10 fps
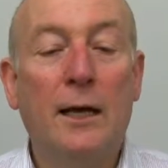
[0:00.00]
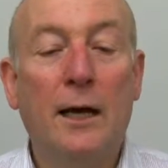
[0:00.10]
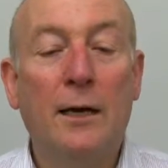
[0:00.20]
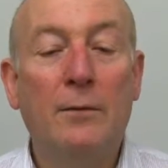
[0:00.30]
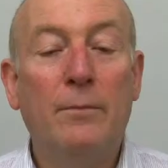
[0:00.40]

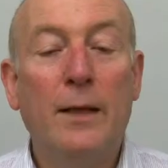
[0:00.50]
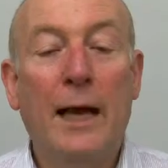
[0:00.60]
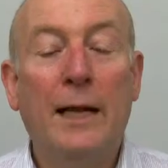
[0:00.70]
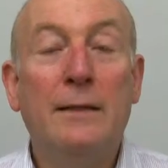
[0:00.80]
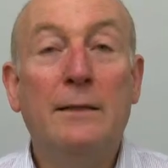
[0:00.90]

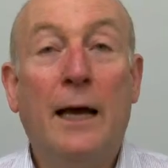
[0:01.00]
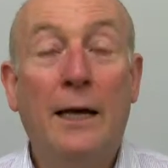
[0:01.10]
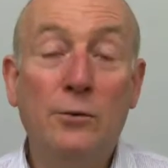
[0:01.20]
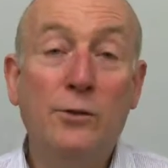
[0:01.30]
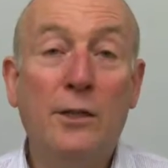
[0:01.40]

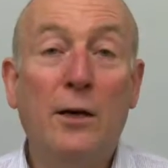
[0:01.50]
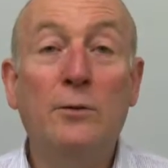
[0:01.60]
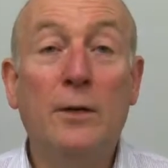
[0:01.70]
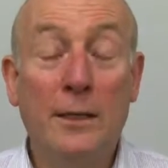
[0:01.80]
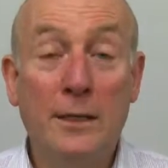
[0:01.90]
and
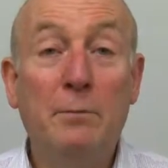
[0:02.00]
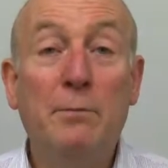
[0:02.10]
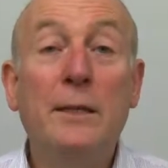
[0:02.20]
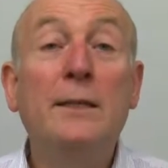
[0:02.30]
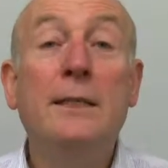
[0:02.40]
also
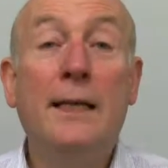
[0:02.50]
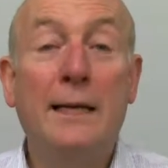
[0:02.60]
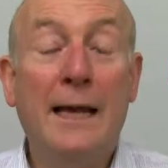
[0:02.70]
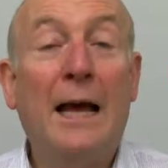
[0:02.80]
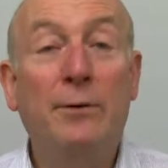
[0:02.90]
building
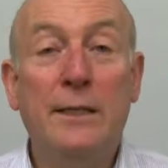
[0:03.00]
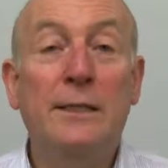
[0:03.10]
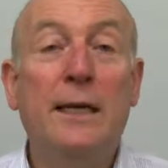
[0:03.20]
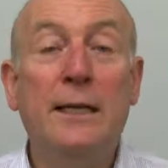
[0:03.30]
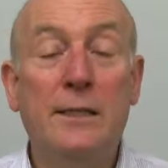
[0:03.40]
it now
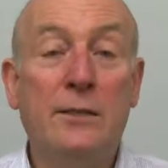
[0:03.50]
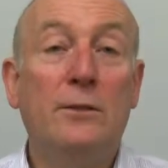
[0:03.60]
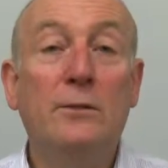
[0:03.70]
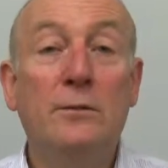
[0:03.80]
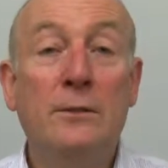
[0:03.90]

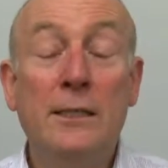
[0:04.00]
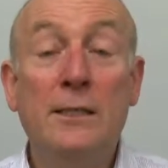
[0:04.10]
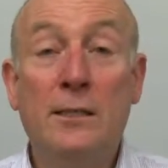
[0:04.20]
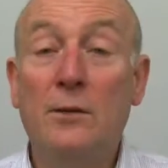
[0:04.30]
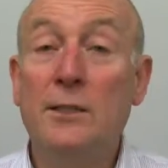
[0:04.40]
into the
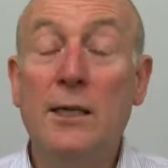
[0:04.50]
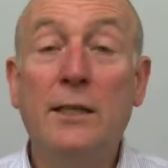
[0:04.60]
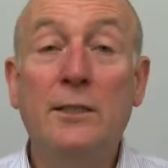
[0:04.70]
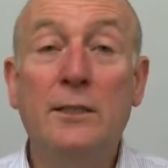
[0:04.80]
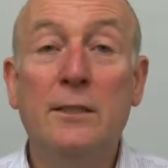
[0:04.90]

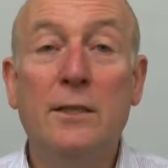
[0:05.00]
association.